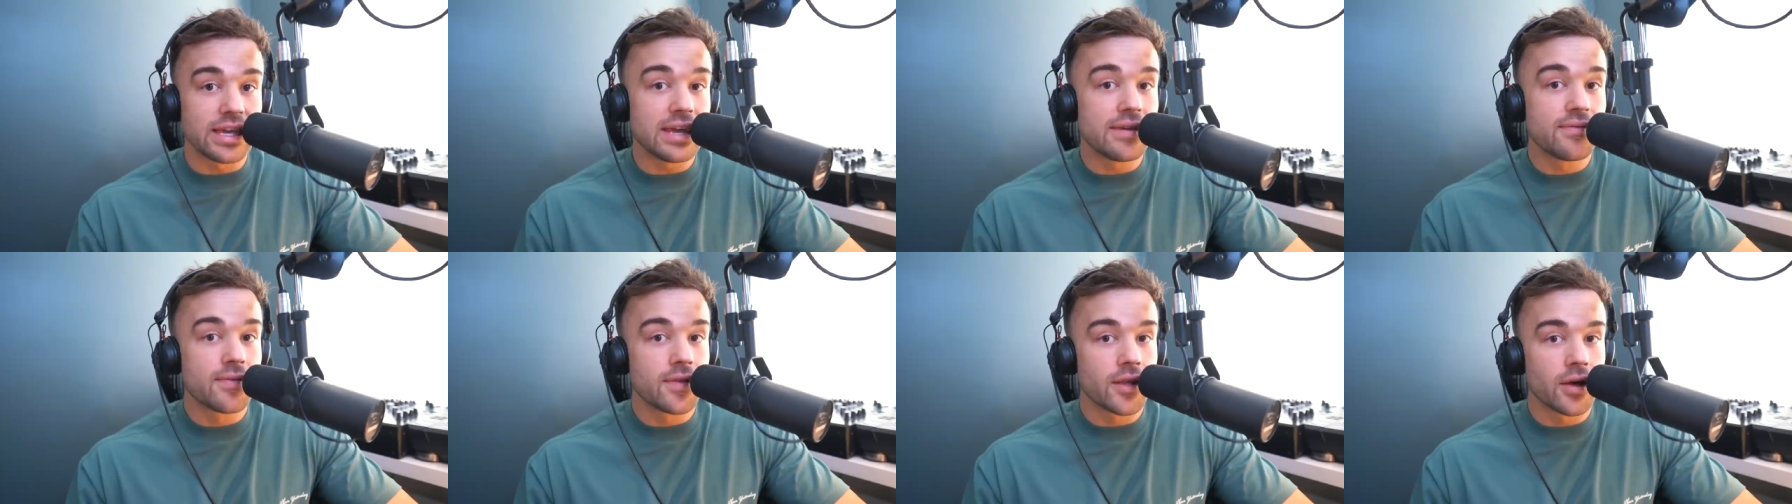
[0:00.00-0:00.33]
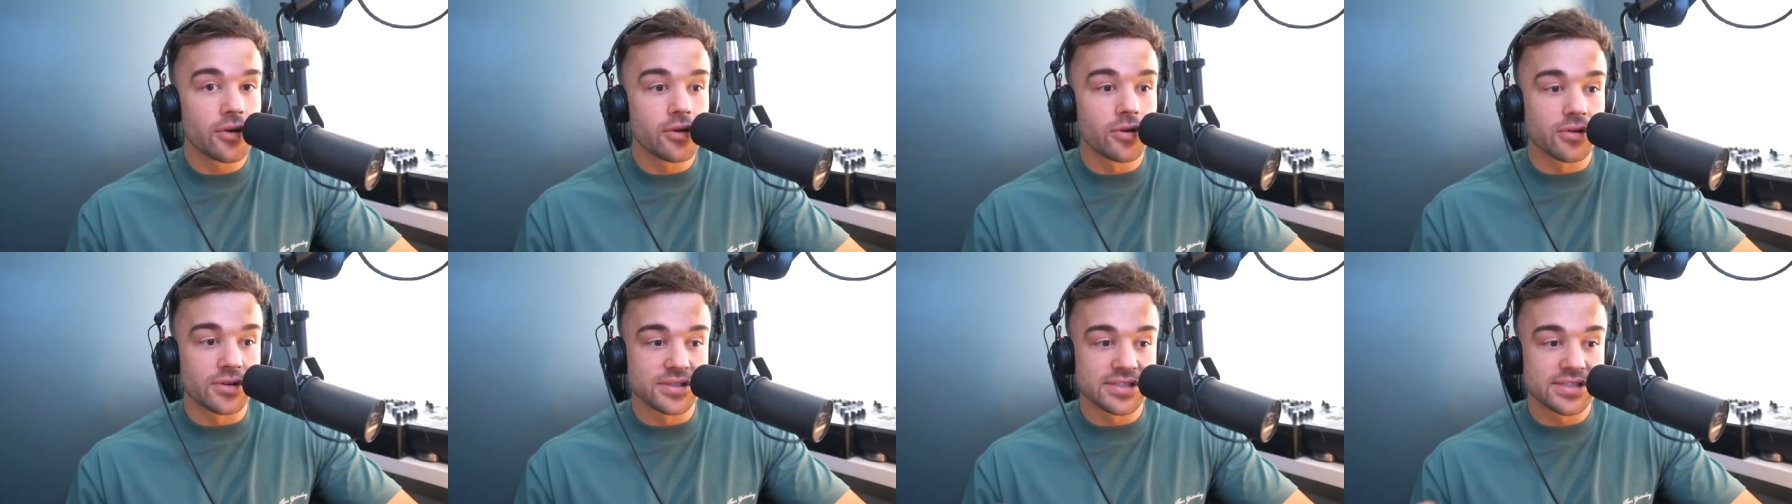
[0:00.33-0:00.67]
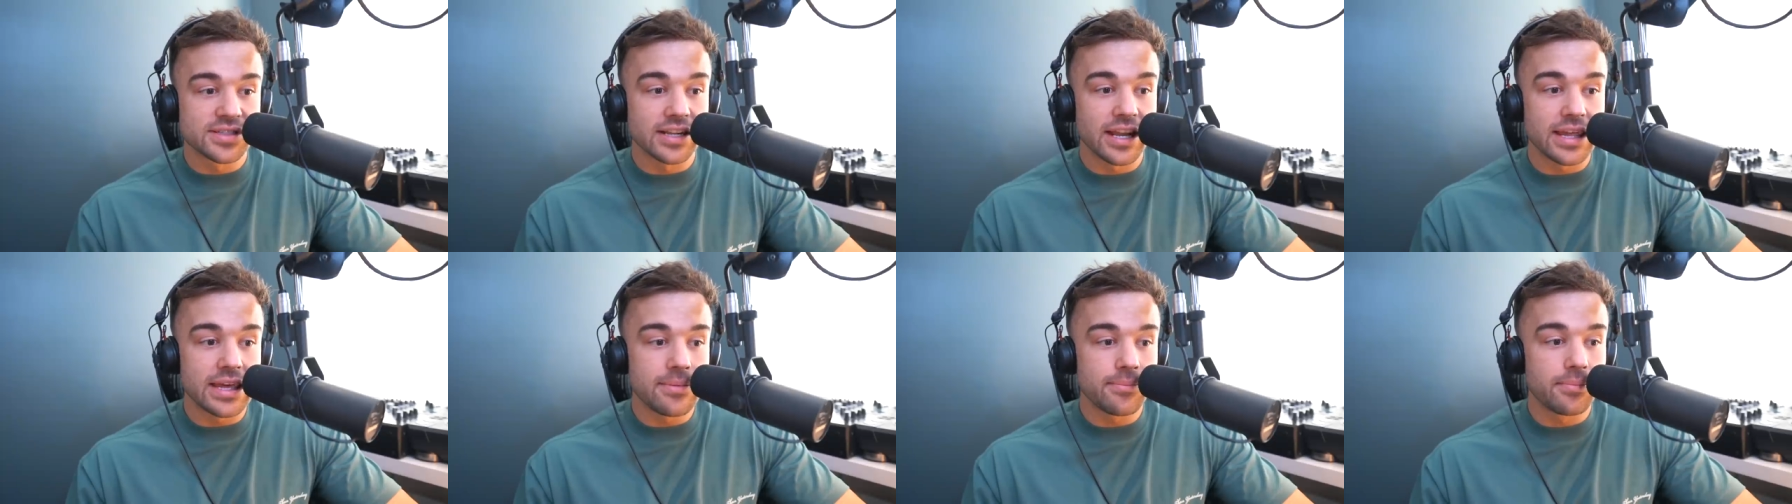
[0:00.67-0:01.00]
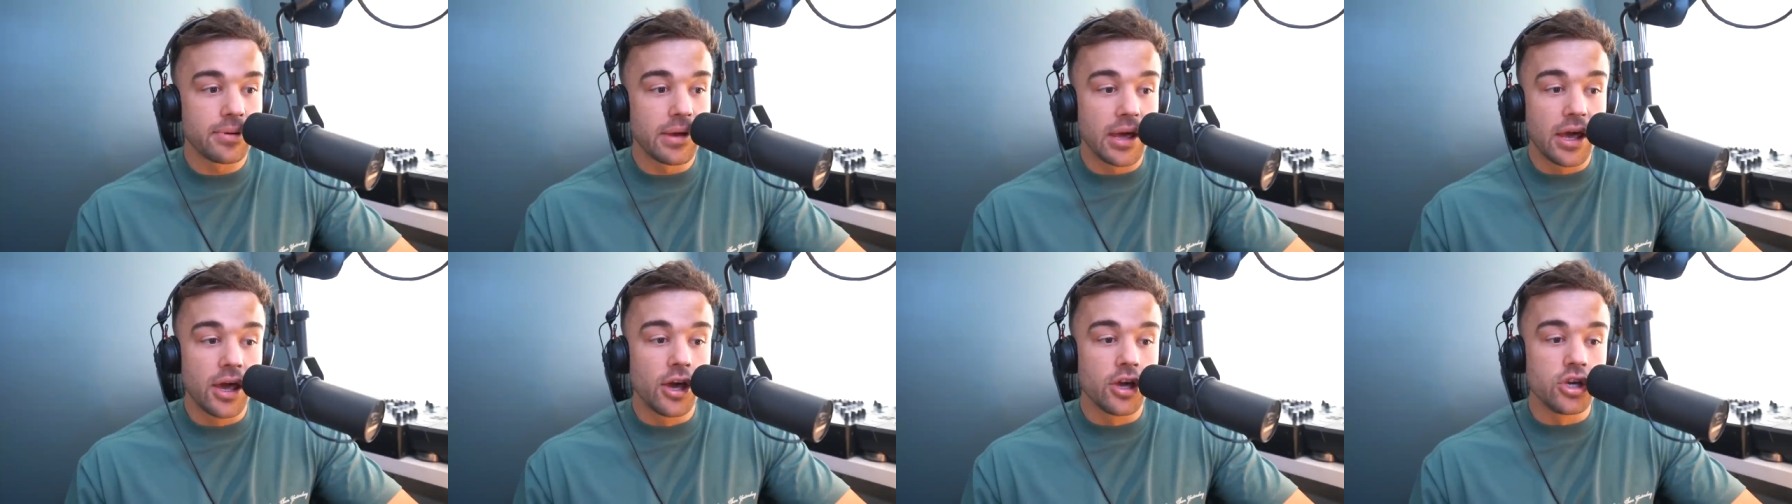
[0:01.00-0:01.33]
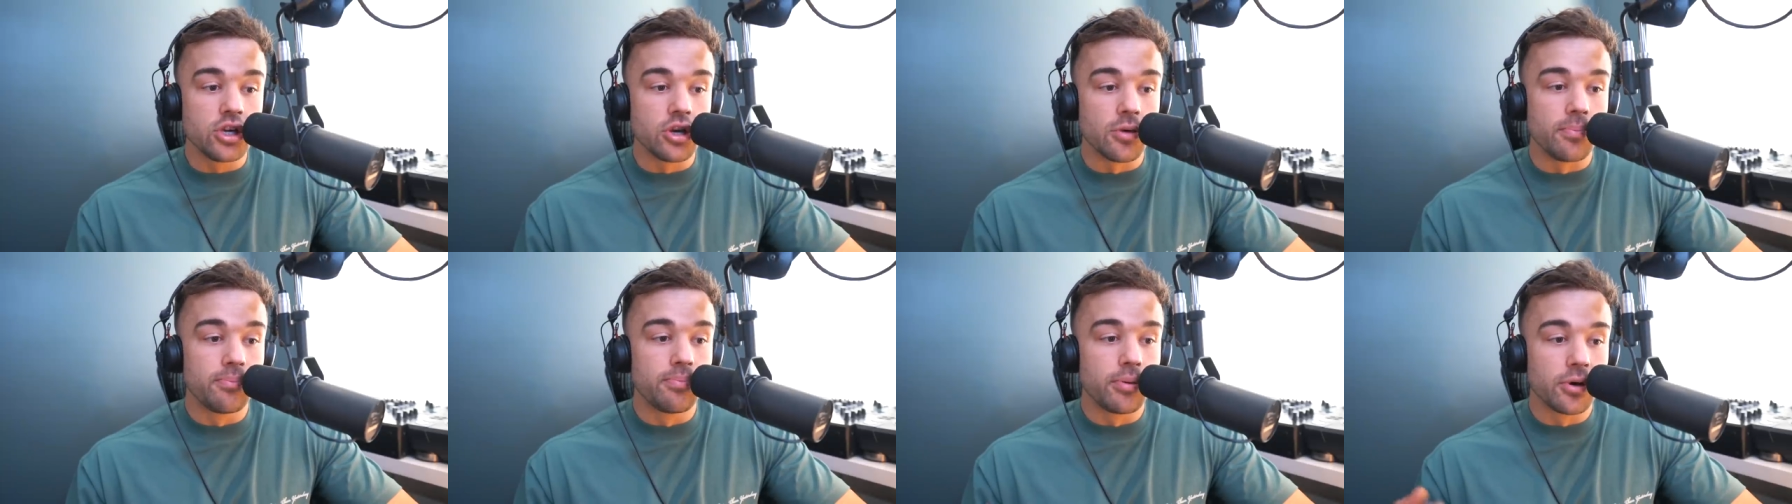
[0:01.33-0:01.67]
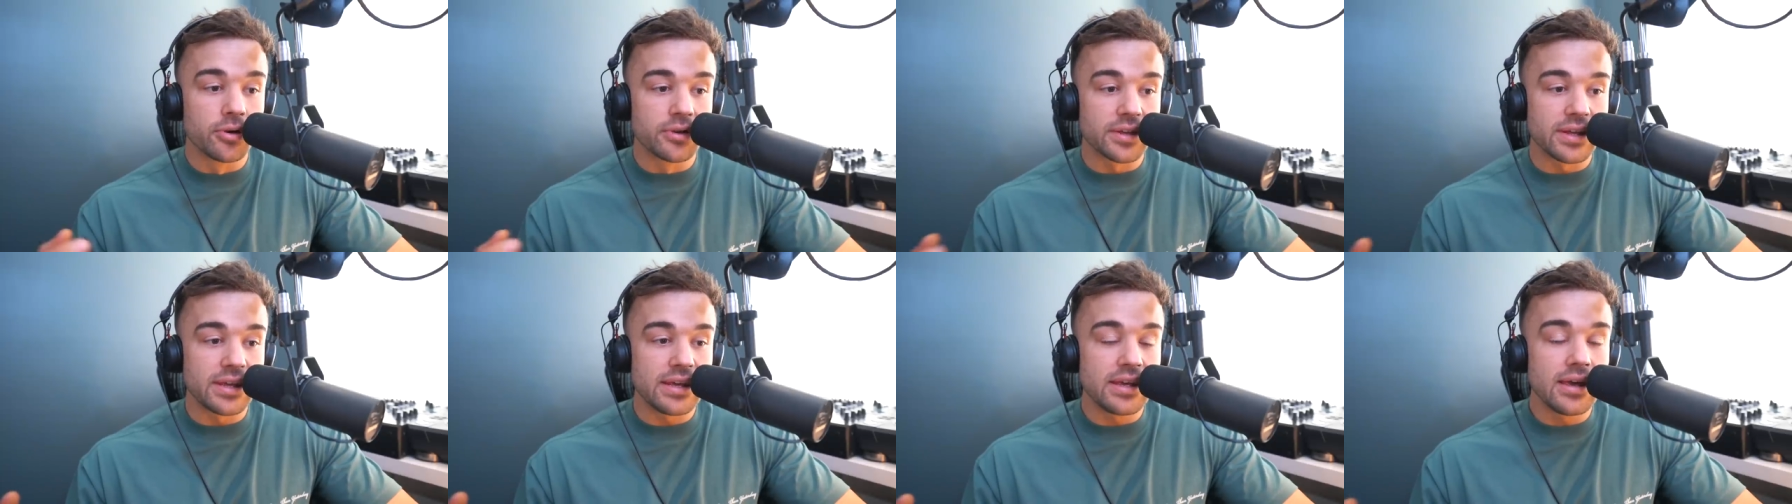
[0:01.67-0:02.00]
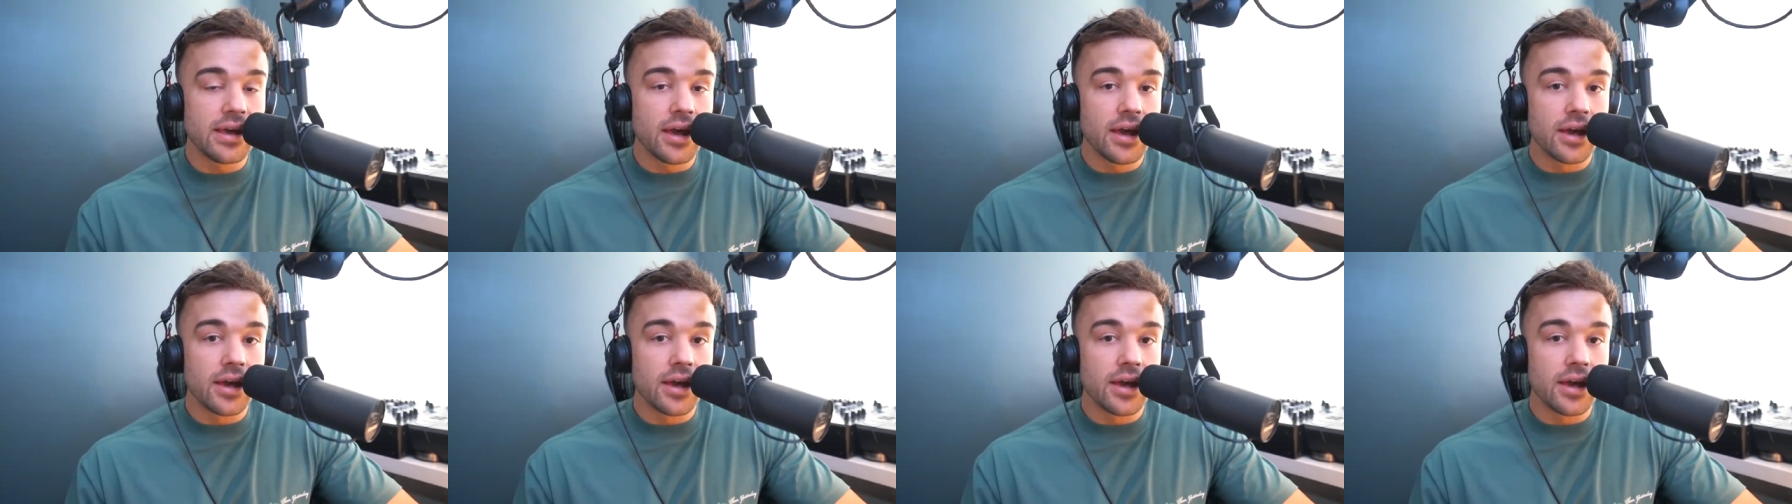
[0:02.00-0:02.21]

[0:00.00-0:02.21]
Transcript: even though you're asleep, your body